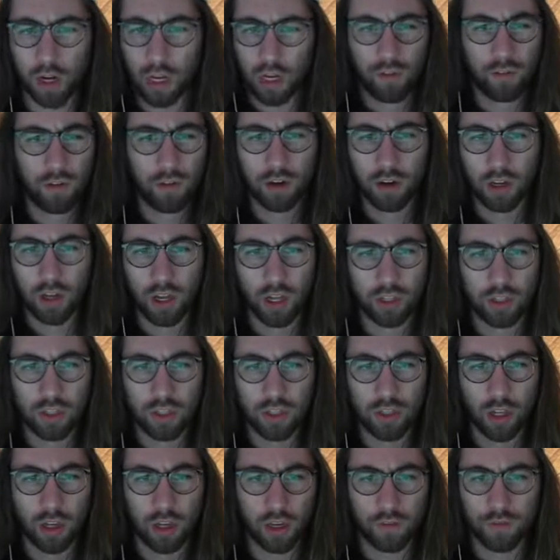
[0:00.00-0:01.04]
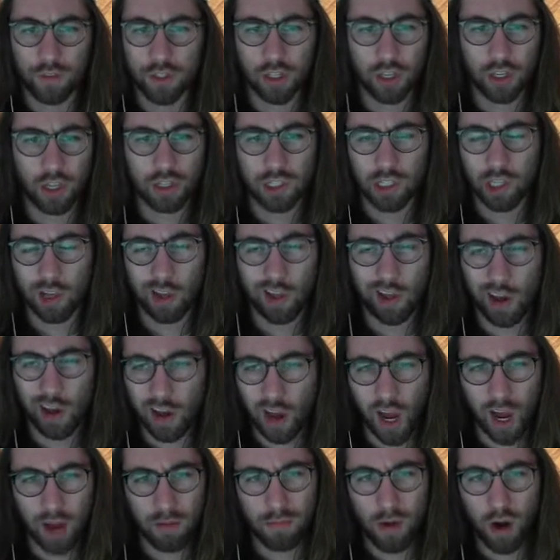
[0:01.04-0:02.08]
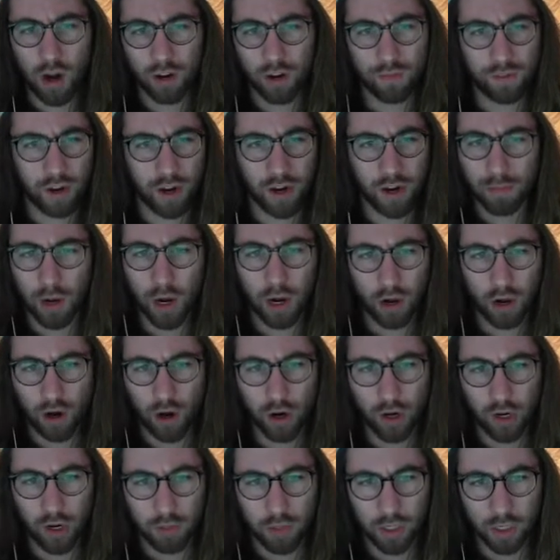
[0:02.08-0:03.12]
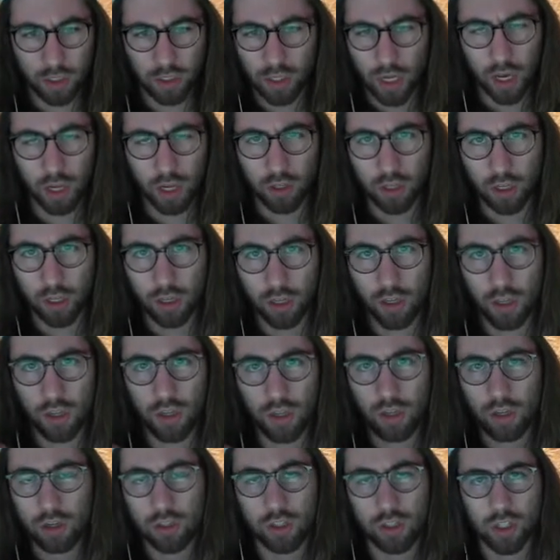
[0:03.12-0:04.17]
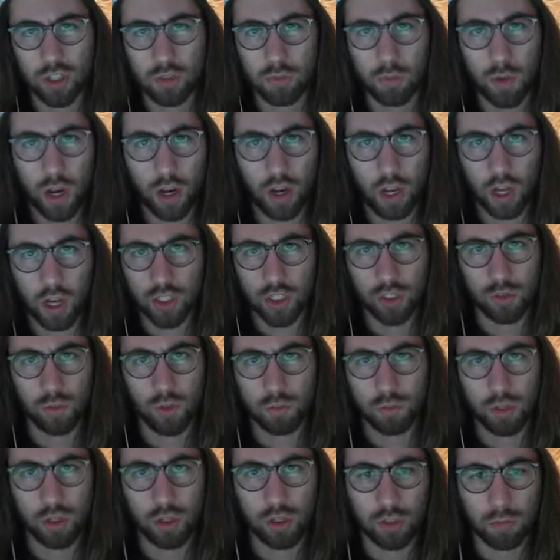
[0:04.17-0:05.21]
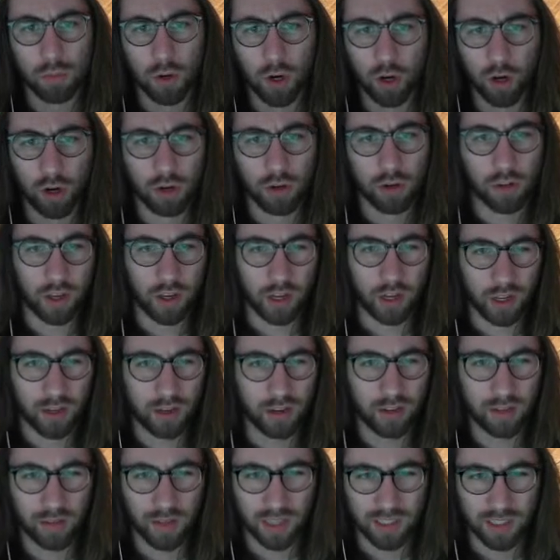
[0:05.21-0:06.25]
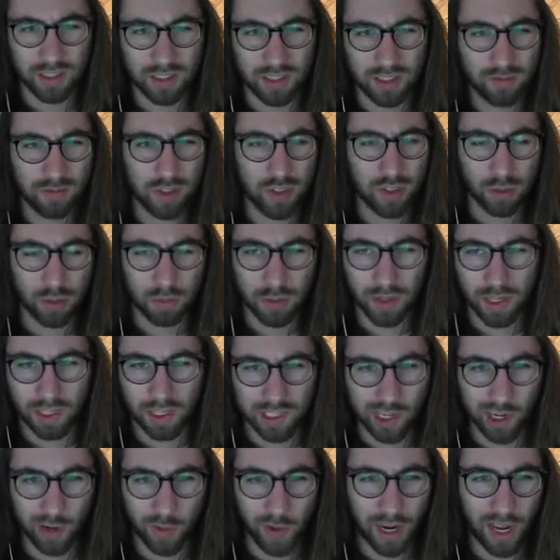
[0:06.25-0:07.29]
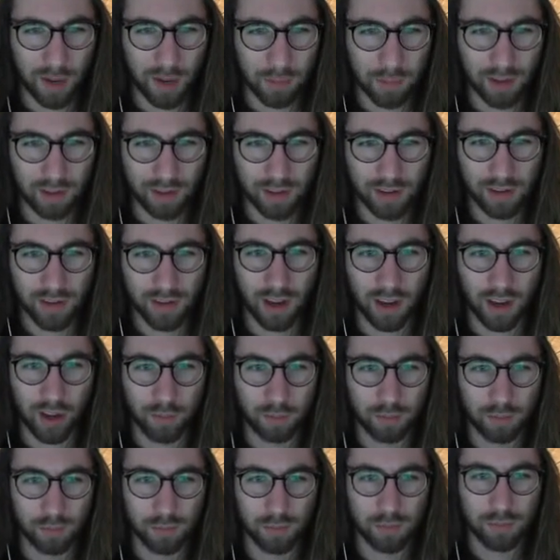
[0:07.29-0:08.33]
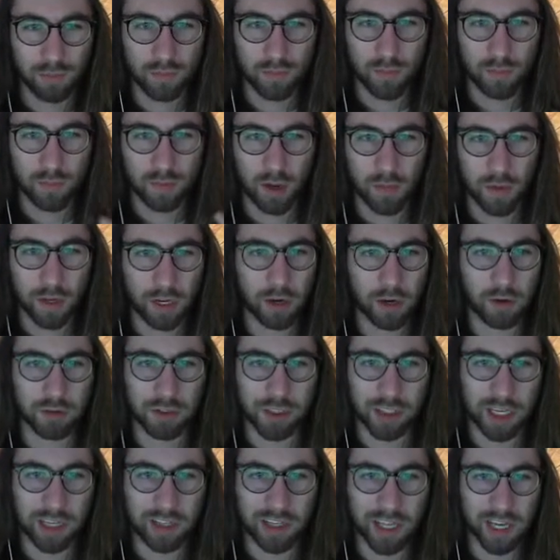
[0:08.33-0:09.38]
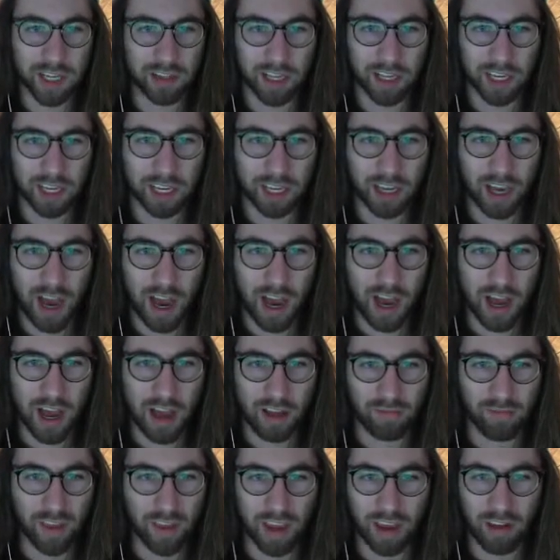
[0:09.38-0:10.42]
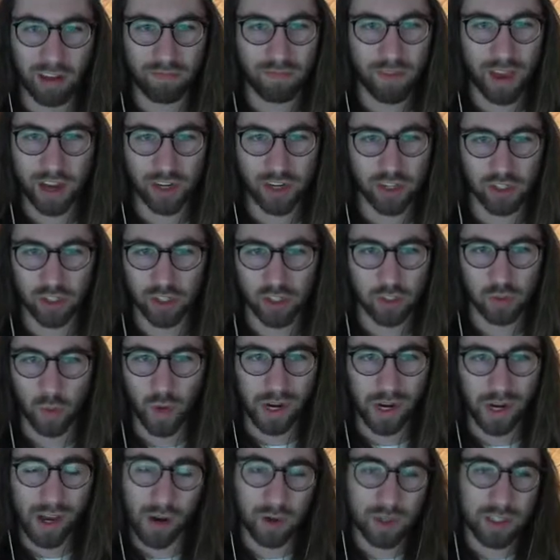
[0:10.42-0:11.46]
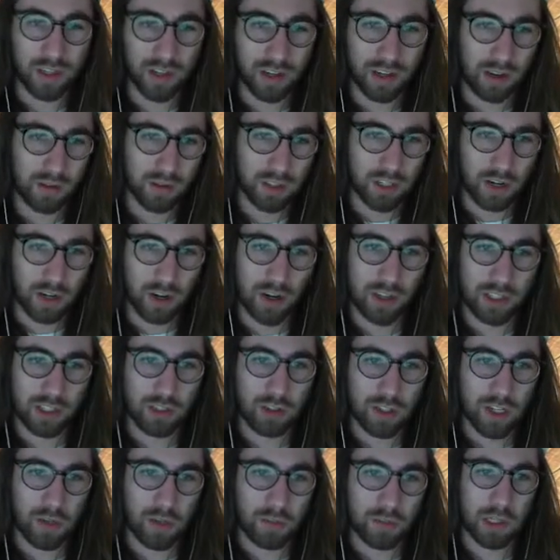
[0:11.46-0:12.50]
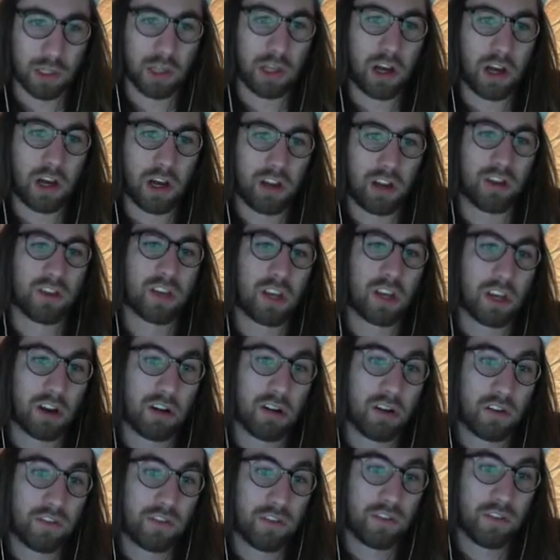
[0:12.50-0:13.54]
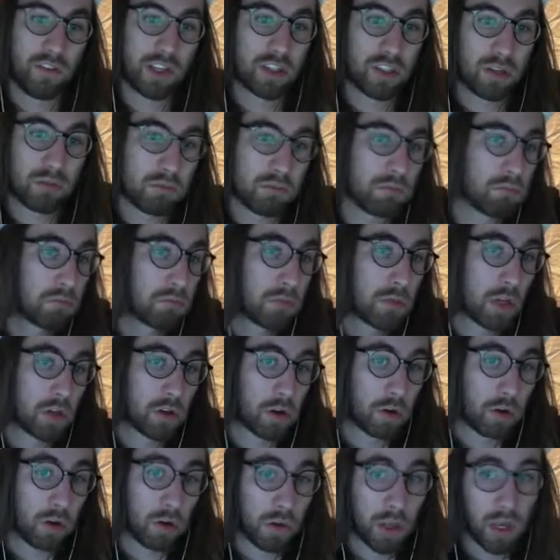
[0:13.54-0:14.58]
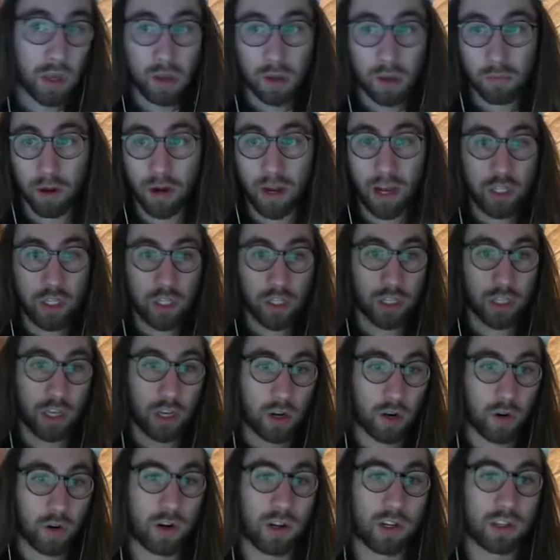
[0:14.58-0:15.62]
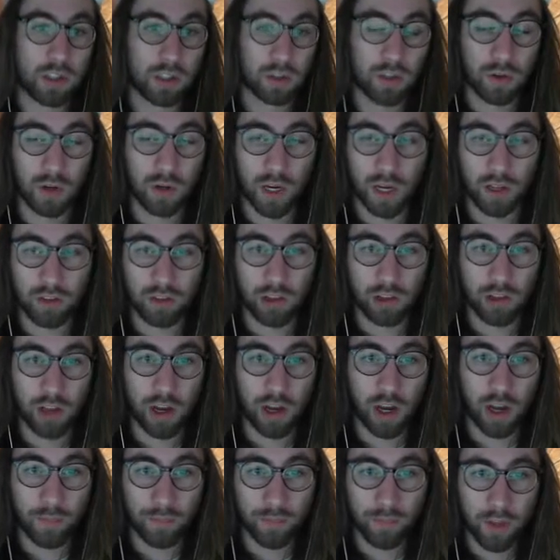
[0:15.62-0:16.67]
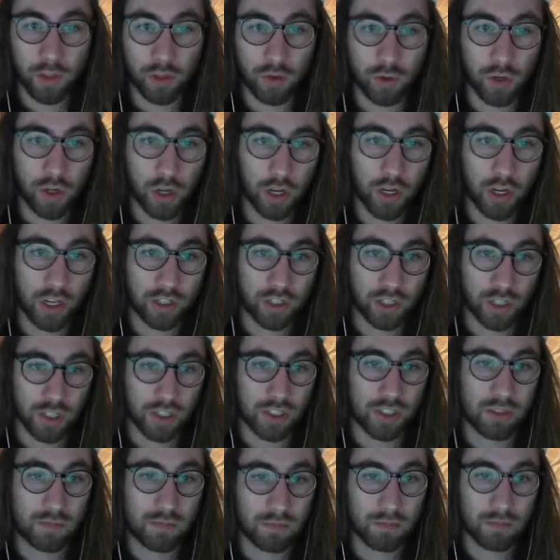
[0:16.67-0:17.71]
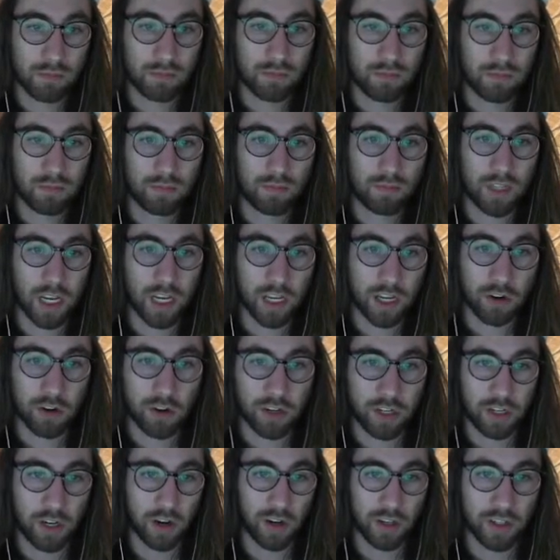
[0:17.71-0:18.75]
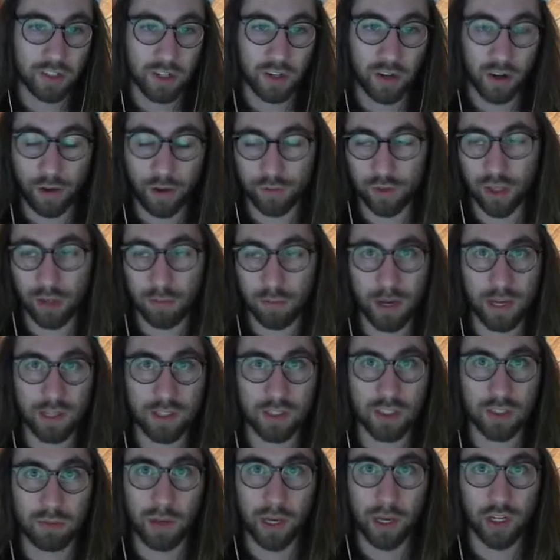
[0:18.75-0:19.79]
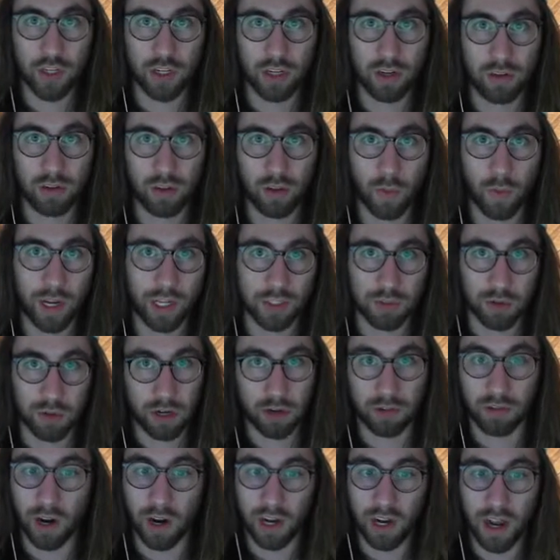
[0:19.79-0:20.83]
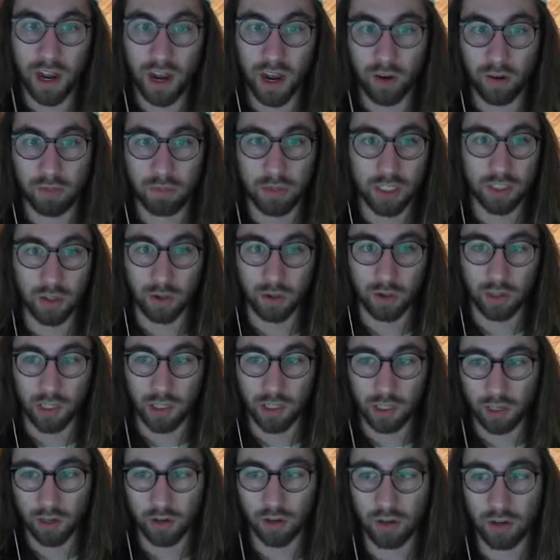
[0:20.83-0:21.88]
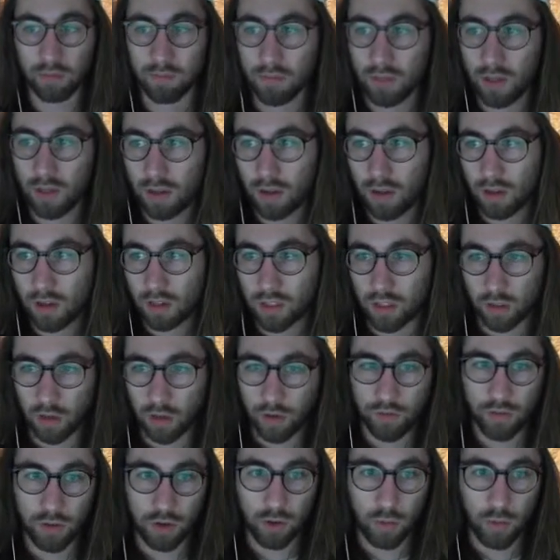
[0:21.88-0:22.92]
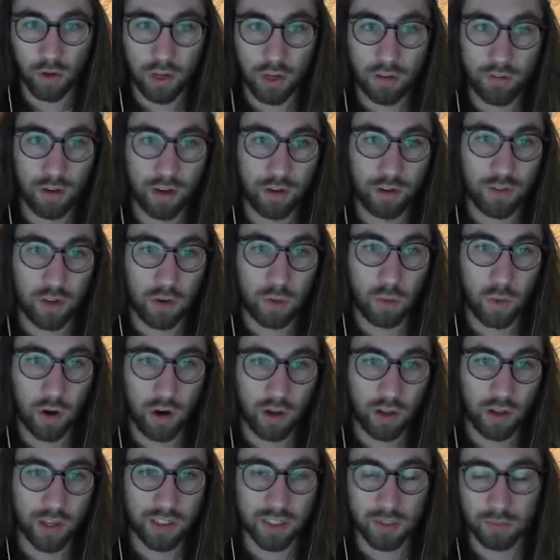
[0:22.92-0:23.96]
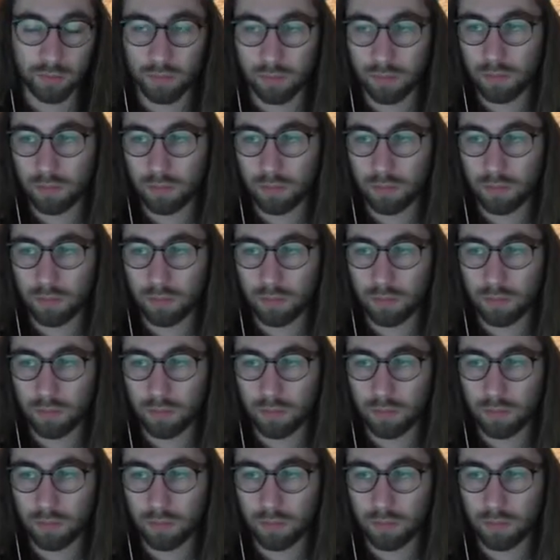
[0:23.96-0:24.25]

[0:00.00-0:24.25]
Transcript: even against, like, if it's against the law, I'm modifying my car to be exactly to spec as it would be in Japan. Like, that's stupid. That's not what happened. Coming out and saying that, like, they actually just went out, and I was curious, looked up the law, and I was like, oh, I have to fix them. Cool. But actually, according to the law, you could just take your DRLs out after they pass inspection, the way it's written right now, and be totally legal. So if you were, even if you were like some